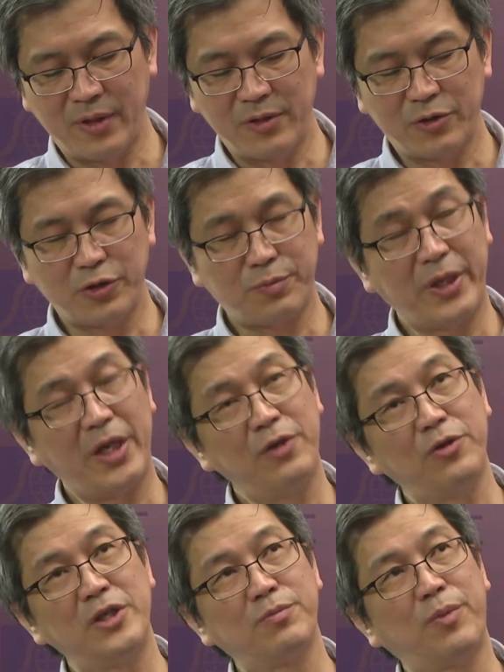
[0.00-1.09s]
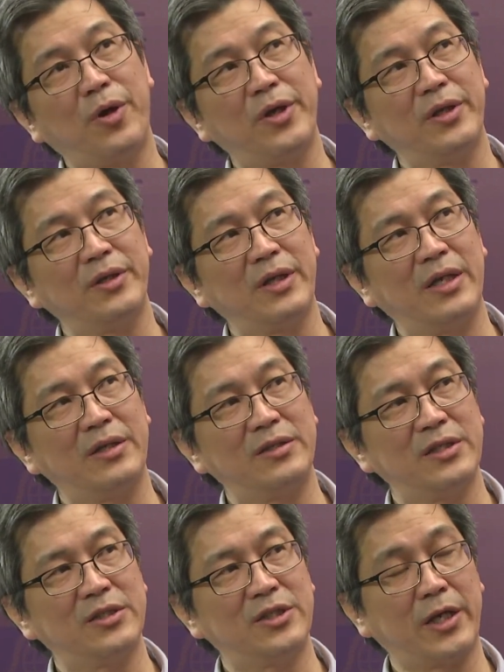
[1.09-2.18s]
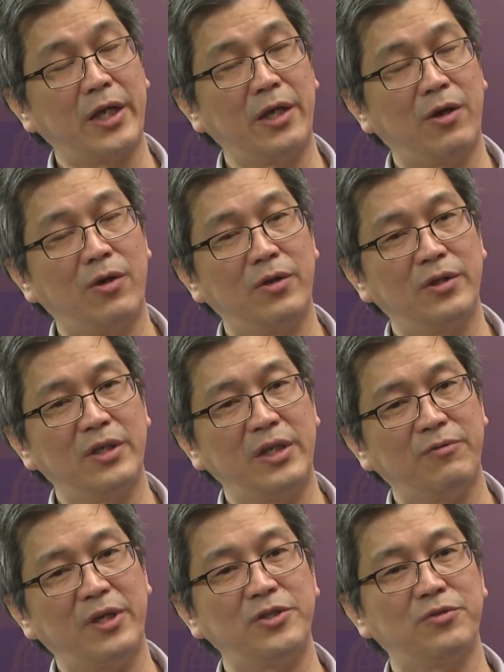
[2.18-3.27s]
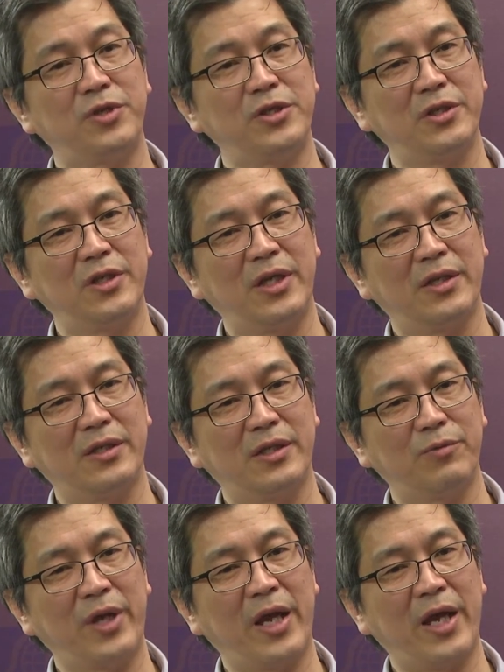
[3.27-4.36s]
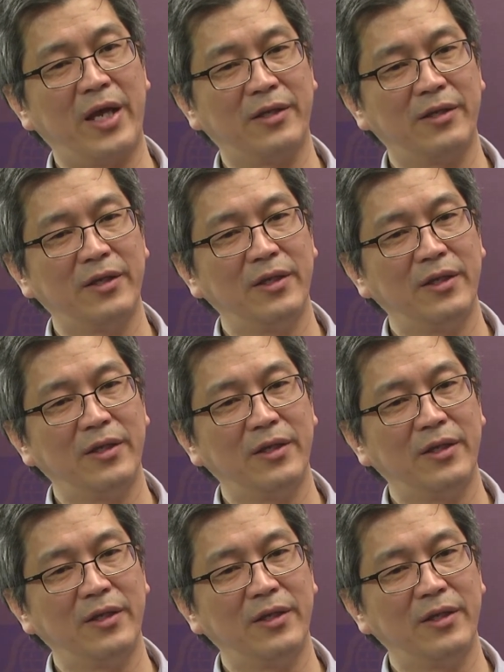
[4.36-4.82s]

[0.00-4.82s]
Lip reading: So speaking to this point and just checking on the registration that we had